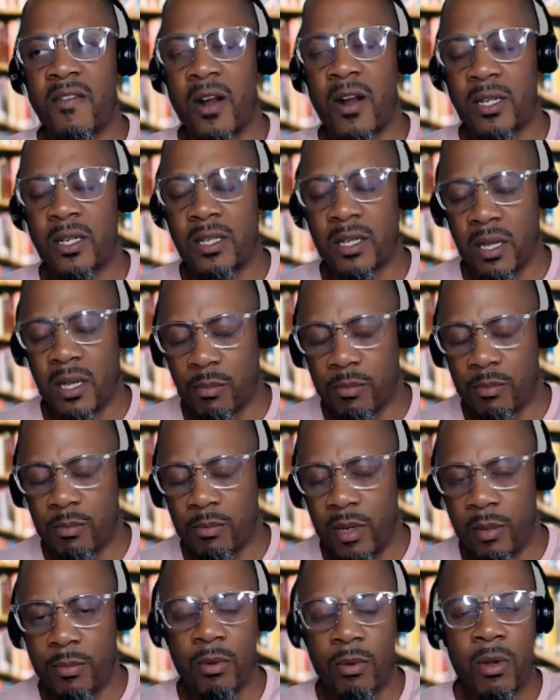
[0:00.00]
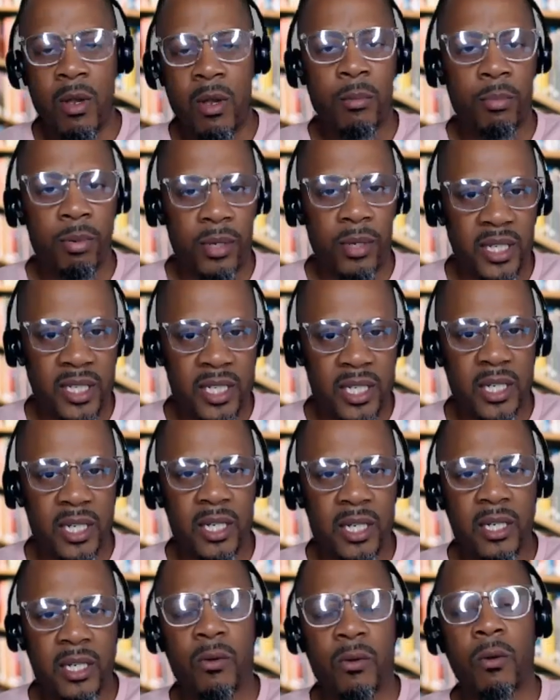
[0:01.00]
our young people,
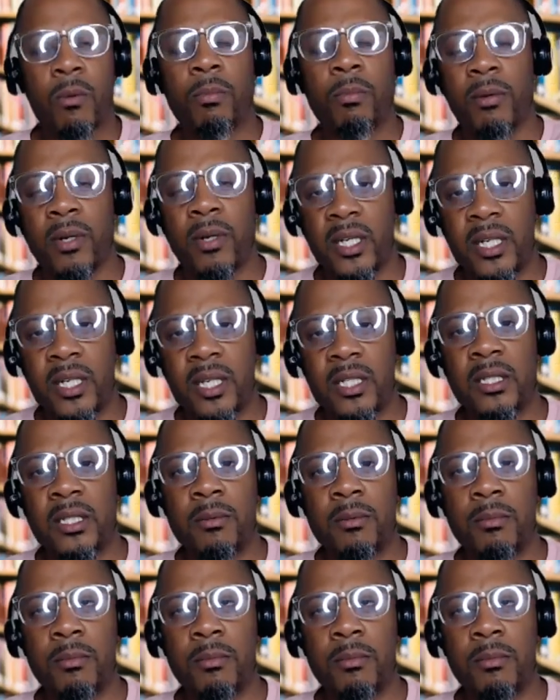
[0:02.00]
preteens or preemies,